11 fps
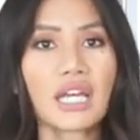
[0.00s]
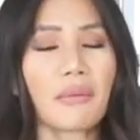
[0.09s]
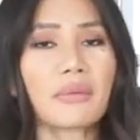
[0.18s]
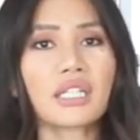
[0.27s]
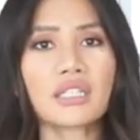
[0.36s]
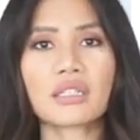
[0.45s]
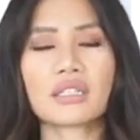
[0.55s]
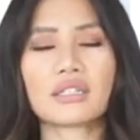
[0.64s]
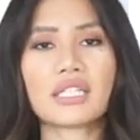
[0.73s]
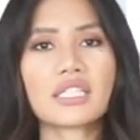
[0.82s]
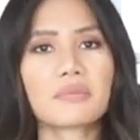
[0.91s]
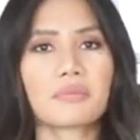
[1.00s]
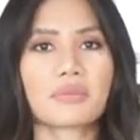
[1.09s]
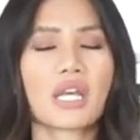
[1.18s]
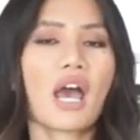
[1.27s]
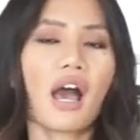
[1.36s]
I'm gonna list
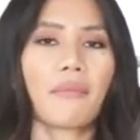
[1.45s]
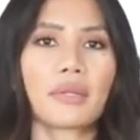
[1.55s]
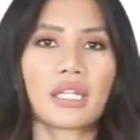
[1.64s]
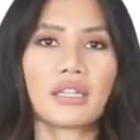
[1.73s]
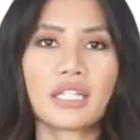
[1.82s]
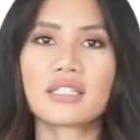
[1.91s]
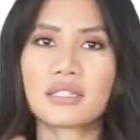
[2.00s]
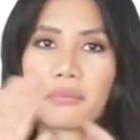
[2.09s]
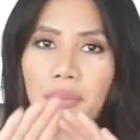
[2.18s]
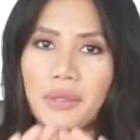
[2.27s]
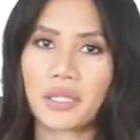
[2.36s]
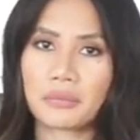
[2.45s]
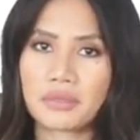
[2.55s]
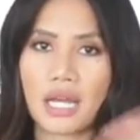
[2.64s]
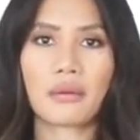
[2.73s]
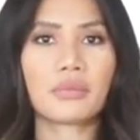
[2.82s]
and put
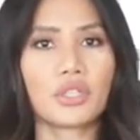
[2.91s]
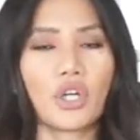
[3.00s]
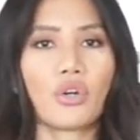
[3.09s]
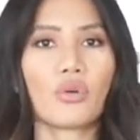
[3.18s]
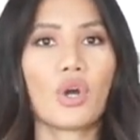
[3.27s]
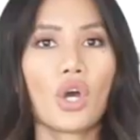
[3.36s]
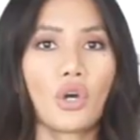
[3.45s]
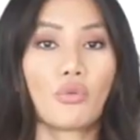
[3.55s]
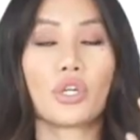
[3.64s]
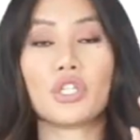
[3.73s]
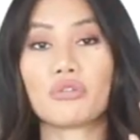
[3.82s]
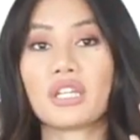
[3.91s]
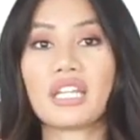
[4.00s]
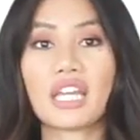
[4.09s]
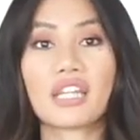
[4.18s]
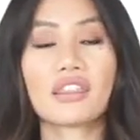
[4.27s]
them down below where you
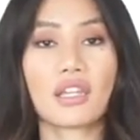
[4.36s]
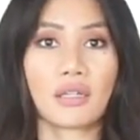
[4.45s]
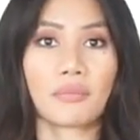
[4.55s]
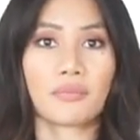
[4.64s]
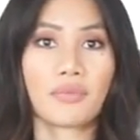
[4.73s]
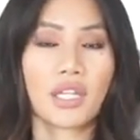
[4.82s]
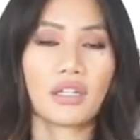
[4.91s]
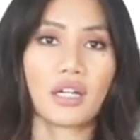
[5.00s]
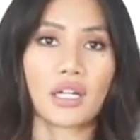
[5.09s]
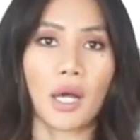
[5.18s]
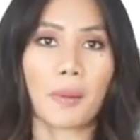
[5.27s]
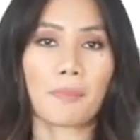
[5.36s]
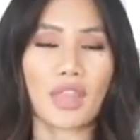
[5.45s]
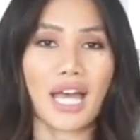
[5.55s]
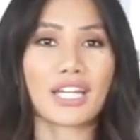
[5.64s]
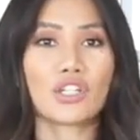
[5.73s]
can get them.
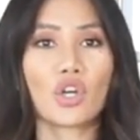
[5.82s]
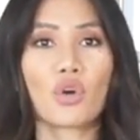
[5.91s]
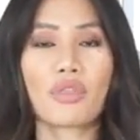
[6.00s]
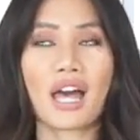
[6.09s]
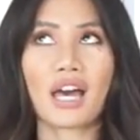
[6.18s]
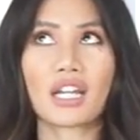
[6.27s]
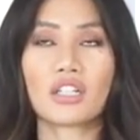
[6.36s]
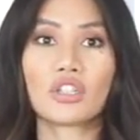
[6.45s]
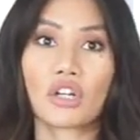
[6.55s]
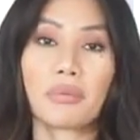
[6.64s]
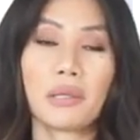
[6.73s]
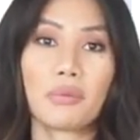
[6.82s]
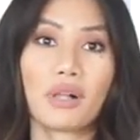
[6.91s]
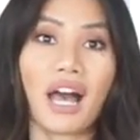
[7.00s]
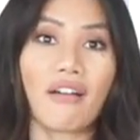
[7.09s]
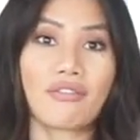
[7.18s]
I know that a lot of people
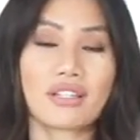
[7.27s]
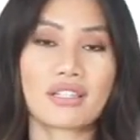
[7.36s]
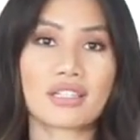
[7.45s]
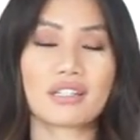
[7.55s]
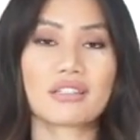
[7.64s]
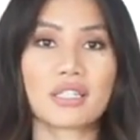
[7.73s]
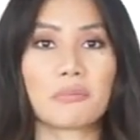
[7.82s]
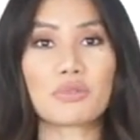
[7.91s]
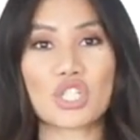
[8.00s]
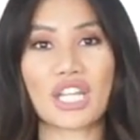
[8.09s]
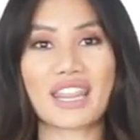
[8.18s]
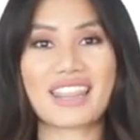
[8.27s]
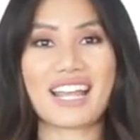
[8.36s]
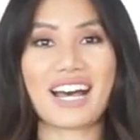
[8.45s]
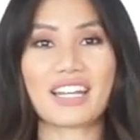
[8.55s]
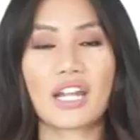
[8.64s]
have this assumption
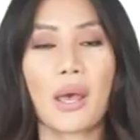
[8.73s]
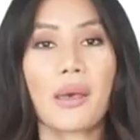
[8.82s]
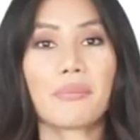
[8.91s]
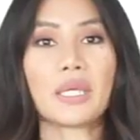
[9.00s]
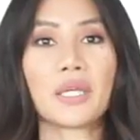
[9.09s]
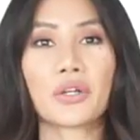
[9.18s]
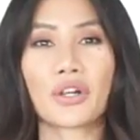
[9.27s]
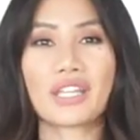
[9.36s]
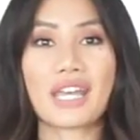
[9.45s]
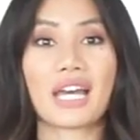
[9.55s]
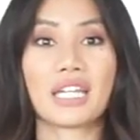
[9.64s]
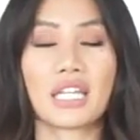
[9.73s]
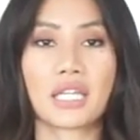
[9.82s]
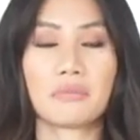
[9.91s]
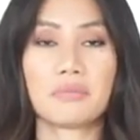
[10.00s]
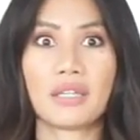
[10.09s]
that being
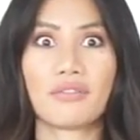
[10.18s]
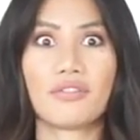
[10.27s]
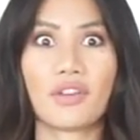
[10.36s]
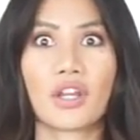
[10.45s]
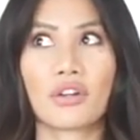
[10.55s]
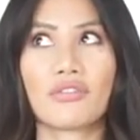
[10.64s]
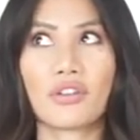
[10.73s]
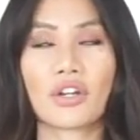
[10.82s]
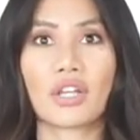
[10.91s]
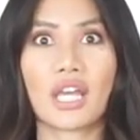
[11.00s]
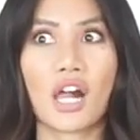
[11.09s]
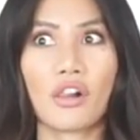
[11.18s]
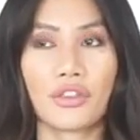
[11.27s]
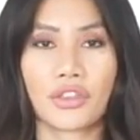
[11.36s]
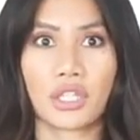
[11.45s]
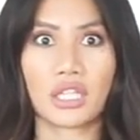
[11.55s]
organic and being very, very
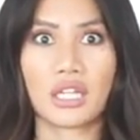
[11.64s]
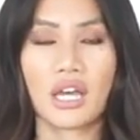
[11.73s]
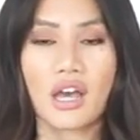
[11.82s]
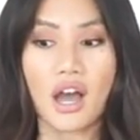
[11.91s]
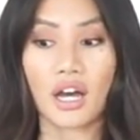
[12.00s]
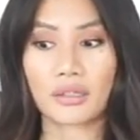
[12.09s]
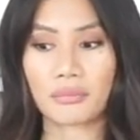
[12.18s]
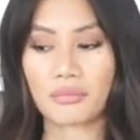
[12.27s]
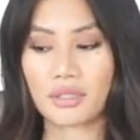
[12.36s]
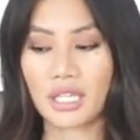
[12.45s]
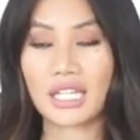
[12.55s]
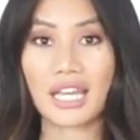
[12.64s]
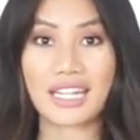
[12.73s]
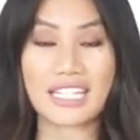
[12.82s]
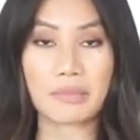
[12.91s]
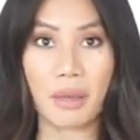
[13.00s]
healthy can
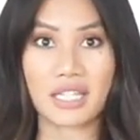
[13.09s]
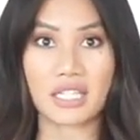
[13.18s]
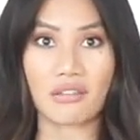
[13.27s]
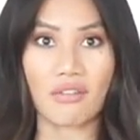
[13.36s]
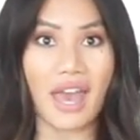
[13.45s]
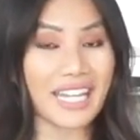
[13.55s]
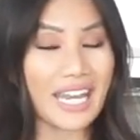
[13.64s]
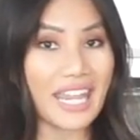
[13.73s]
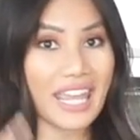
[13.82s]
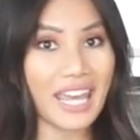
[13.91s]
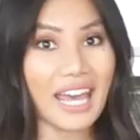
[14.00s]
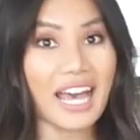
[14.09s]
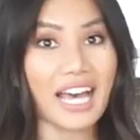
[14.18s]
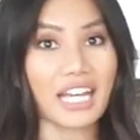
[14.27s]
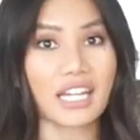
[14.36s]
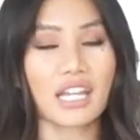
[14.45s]
get expensive, and it
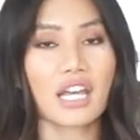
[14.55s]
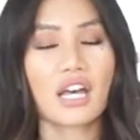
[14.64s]
can.